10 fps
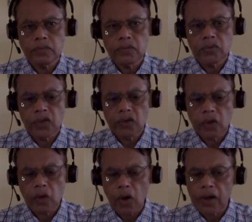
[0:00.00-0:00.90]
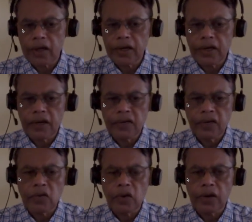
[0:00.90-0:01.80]
Is it a chronic kidney
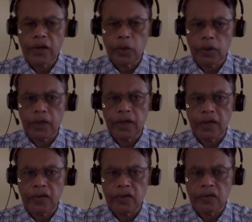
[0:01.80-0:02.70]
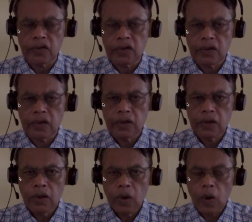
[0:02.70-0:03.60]
disease or acute kidney disease?
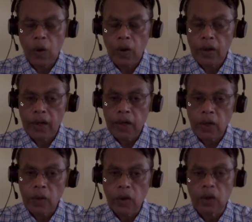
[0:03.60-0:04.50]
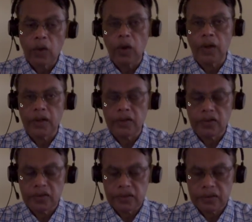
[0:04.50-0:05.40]
Or acute on chronic disease?